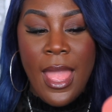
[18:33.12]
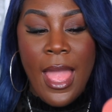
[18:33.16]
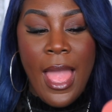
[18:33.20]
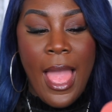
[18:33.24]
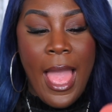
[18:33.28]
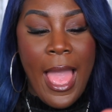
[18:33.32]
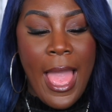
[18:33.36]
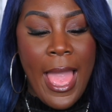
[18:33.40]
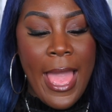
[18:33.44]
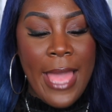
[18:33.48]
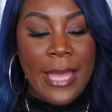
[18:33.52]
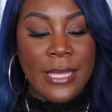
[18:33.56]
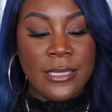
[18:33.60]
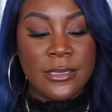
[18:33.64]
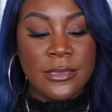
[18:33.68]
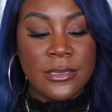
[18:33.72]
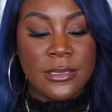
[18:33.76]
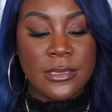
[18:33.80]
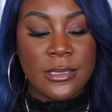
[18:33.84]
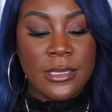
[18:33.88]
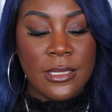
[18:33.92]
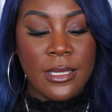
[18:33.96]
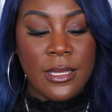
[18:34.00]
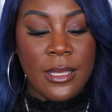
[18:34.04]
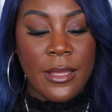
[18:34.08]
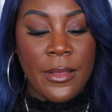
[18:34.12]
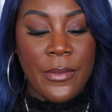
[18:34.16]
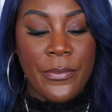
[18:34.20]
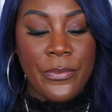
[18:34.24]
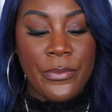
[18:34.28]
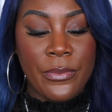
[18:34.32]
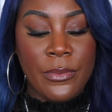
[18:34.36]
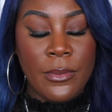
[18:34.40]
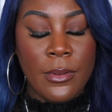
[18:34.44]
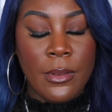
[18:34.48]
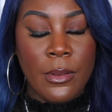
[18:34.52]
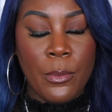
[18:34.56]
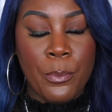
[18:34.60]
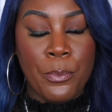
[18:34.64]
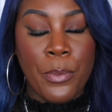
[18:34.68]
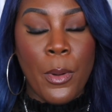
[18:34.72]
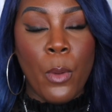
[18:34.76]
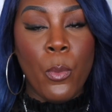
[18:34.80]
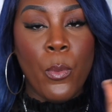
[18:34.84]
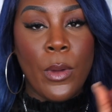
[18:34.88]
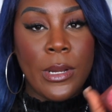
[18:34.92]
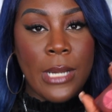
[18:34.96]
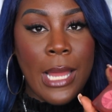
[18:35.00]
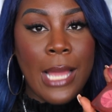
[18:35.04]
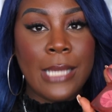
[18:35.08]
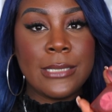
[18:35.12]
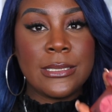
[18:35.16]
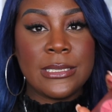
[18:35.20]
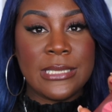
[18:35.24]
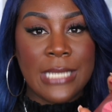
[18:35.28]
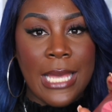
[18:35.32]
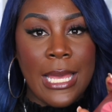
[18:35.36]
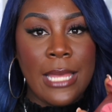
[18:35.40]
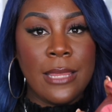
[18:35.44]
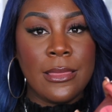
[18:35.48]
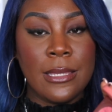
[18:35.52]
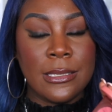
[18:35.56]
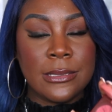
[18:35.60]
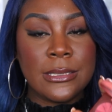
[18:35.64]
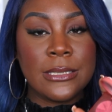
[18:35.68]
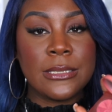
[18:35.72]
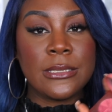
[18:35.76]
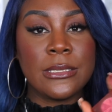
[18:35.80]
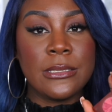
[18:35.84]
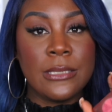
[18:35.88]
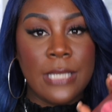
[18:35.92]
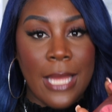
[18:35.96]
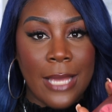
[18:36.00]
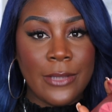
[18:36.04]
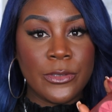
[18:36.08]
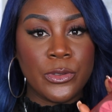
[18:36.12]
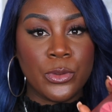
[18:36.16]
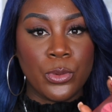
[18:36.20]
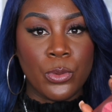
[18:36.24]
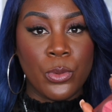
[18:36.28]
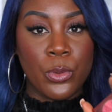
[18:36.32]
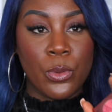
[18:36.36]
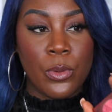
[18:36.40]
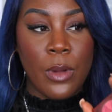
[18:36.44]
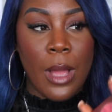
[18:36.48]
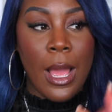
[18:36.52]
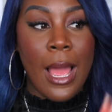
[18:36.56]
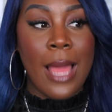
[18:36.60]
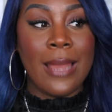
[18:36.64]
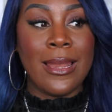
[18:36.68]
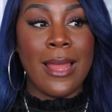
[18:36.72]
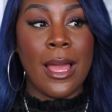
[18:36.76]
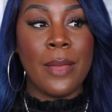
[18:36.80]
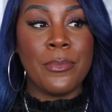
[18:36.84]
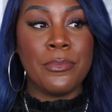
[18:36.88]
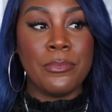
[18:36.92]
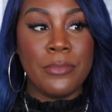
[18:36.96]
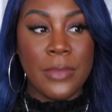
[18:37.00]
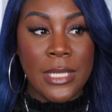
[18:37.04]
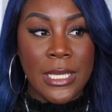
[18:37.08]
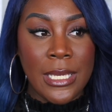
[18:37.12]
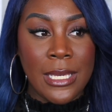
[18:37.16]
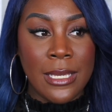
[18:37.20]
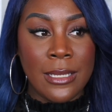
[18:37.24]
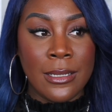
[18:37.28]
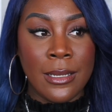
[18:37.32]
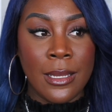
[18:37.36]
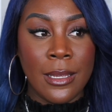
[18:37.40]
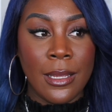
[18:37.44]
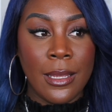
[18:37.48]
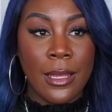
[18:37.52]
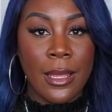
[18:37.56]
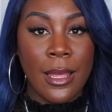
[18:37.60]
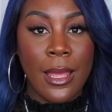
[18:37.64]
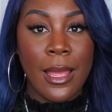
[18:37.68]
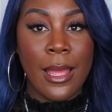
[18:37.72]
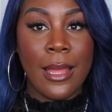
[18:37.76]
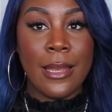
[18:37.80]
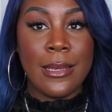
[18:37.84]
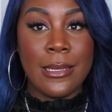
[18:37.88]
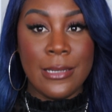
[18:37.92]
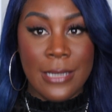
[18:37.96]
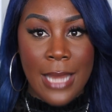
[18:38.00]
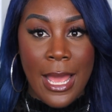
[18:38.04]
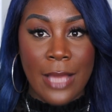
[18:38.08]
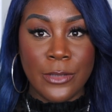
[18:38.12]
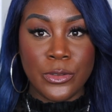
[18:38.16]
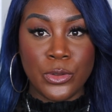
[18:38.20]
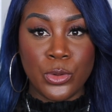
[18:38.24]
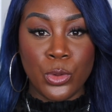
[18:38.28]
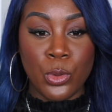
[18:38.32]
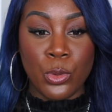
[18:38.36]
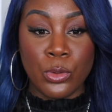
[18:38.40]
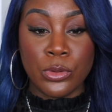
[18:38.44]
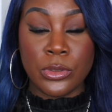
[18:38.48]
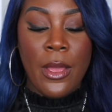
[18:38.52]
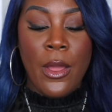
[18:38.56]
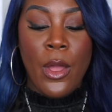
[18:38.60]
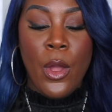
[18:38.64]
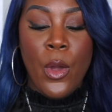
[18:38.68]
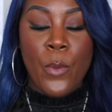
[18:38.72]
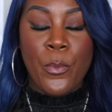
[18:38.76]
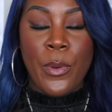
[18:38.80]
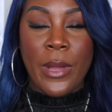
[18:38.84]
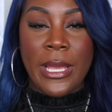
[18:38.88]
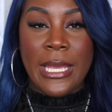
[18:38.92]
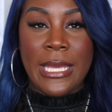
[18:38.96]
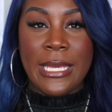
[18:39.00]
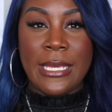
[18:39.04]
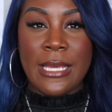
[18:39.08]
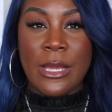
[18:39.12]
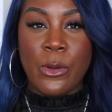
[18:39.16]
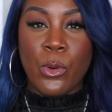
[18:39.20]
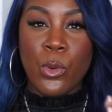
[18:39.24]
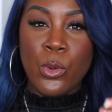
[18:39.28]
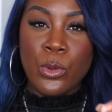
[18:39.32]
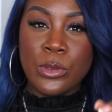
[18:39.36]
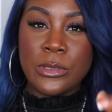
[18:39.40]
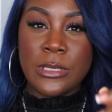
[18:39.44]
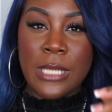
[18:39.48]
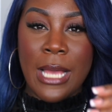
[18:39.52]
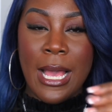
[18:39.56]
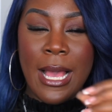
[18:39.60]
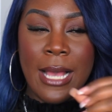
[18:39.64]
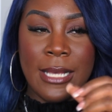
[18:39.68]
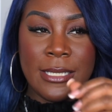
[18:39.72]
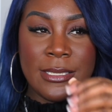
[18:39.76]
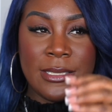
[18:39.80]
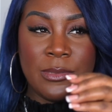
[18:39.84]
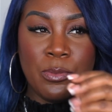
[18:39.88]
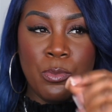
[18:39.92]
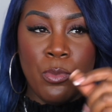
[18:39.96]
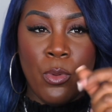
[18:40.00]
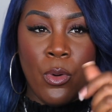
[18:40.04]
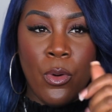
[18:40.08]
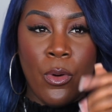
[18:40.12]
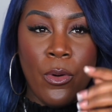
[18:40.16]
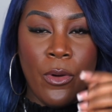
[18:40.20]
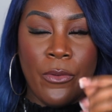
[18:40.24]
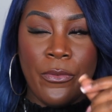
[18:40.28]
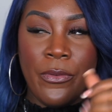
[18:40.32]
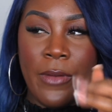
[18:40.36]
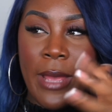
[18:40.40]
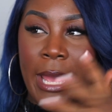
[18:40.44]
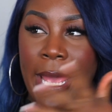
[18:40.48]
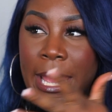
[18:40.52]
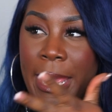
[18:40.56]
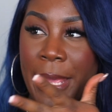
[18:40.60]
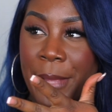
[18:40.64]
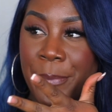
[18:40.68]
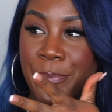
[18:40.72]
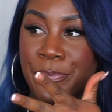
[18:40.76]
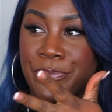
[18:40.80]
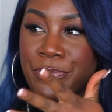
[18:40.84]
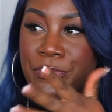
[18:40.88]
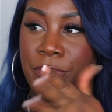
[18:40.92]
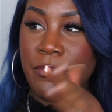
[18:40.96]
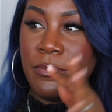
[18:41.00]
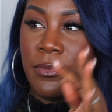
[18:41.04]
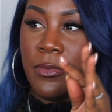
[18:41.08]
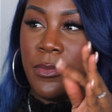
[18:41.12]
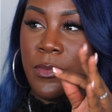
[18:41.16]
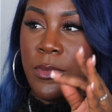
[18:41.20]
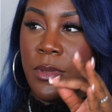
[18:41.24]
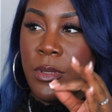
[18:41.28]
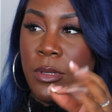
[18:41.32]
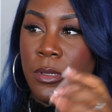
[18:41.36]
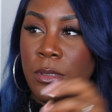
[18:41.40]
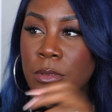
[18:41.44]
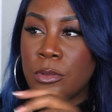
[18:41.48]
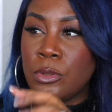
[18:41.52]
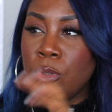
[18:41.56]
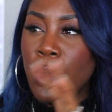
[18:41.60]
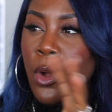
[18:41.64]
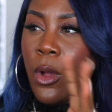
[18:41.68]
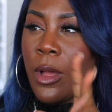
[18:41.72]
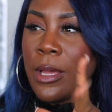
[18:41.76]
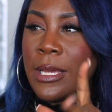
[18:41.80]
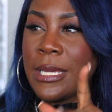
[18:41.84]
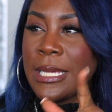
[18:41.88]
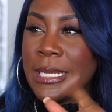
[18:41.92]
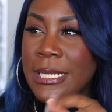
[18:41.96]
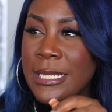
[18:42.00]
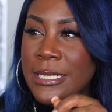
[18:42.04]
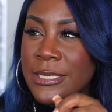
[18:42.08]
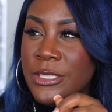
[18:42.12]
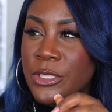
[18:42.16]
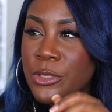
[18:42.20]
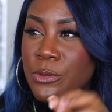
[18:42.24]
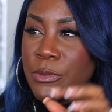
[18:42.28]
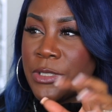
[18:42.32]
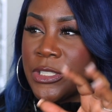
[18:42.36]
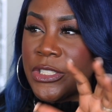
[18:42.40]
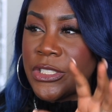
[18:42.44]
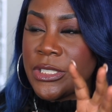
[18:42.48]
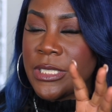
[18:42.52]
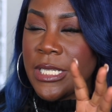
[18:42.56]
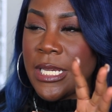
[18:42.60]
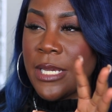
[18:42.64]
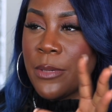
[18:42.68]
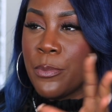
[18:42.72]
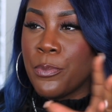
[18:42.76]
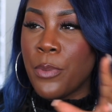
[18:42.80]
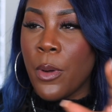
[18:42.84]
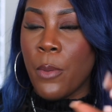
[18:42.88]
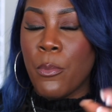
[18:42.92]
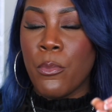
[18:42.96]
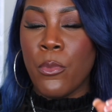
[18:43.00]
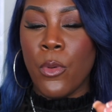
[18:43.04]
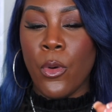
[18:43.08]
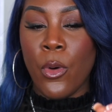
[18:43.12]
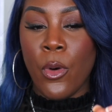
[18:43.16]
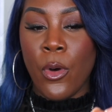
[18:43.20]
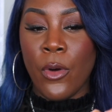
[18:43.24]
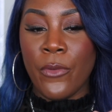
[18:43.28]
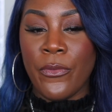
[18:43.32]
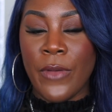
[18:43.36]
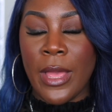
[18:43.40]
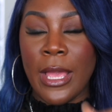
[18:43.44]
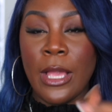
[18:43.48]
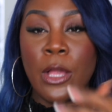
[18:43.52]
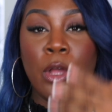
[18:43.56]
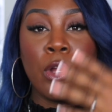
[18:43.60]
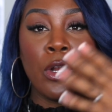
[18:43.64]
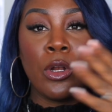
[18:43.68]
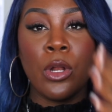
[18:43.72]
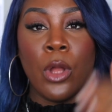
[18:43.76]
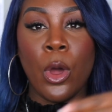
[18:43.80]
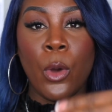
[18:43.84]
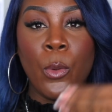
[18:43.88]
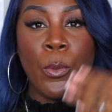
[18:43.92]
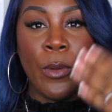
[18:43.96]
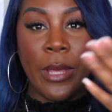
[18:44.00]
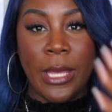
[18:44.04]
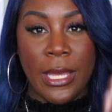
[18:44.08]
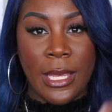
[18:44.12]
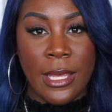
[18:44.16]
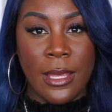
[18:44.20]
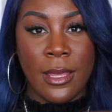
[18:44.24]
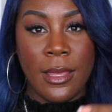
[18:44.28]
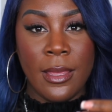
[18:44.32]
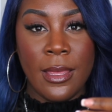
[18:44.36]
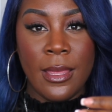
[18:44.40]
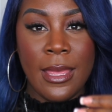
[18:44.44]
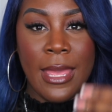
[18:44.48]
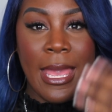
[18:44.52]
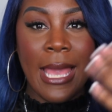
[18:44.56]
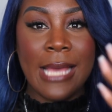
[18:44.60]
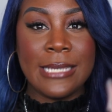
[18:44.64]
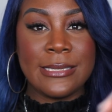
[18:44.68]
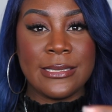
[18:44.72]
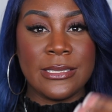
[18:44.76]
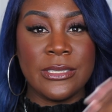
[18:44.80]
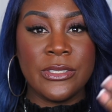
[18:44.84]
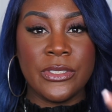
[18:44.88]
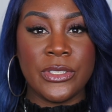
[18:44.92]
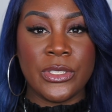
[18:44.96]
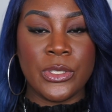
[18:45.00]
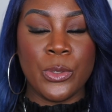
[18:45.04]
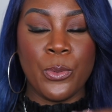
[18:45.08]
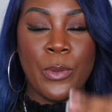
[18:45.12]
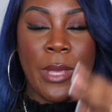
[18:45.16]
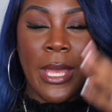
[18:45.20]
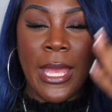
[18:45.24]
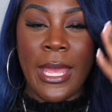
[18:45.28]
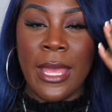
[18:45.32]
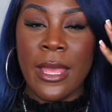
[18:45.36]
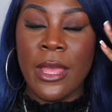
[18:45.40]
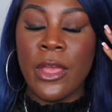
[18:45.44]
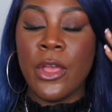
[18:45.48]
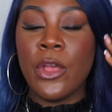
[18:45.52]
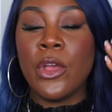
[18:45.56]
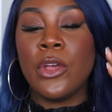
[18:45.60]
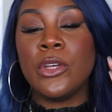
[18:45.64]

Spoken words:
but when I say this is natural, and I mean natural, but it also has more of a, not a glittery sheen, but more of a glowy essence to it.